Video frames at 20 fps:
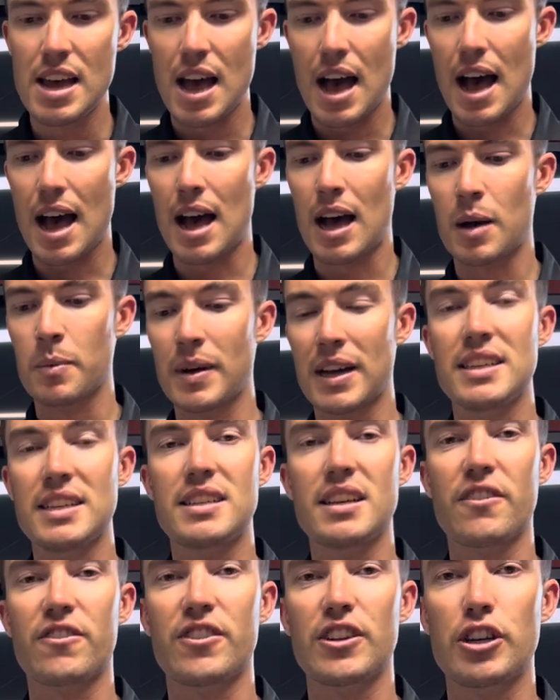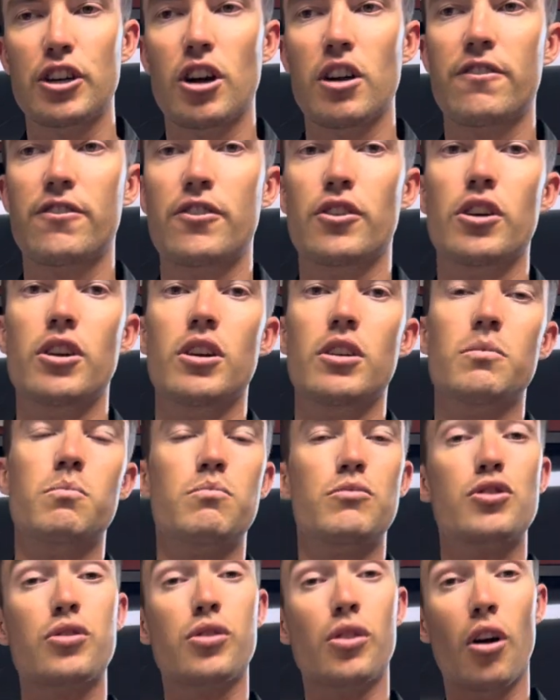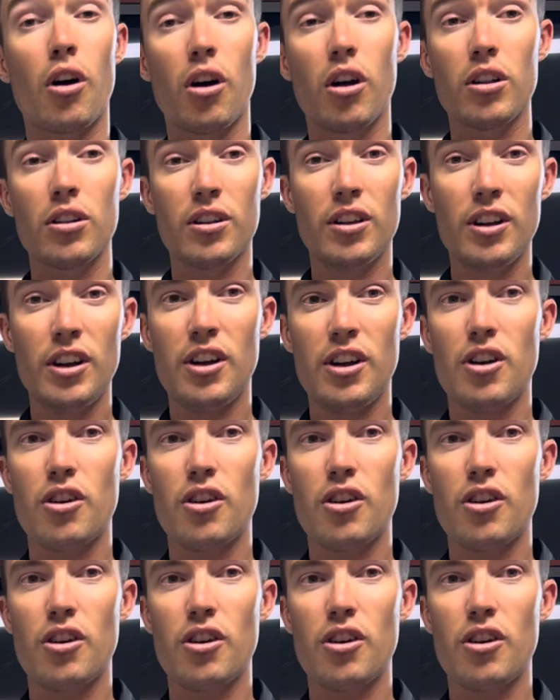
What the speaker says: and definitely go for a troll